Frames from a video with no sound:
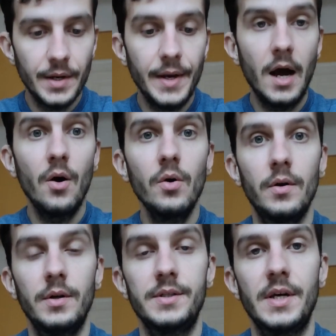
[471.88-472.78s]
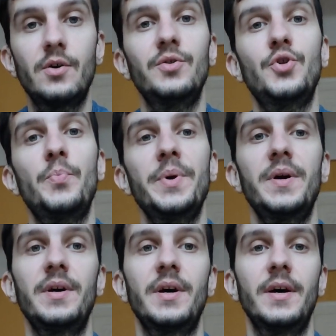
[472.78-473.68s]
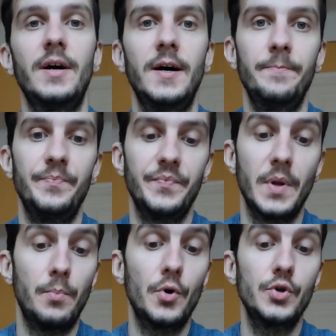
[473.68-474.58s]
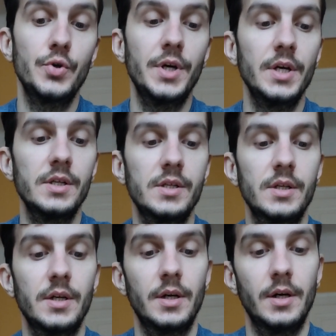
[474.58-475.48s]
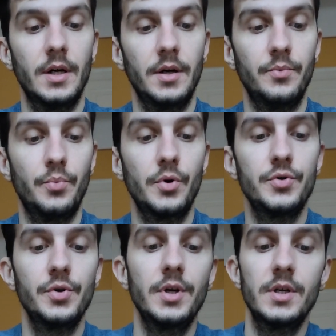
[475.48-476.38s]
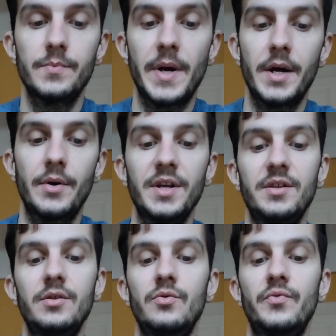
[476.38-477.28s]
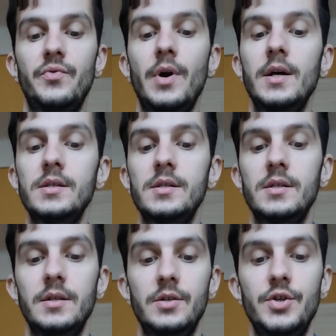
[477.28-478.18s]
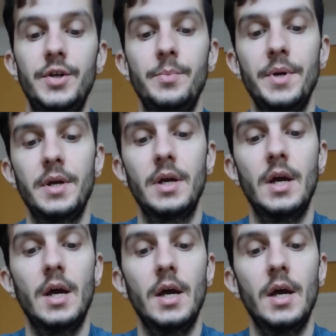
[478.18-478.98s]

Now, second topic, Portuguese. Portuguese migrated to France and Germany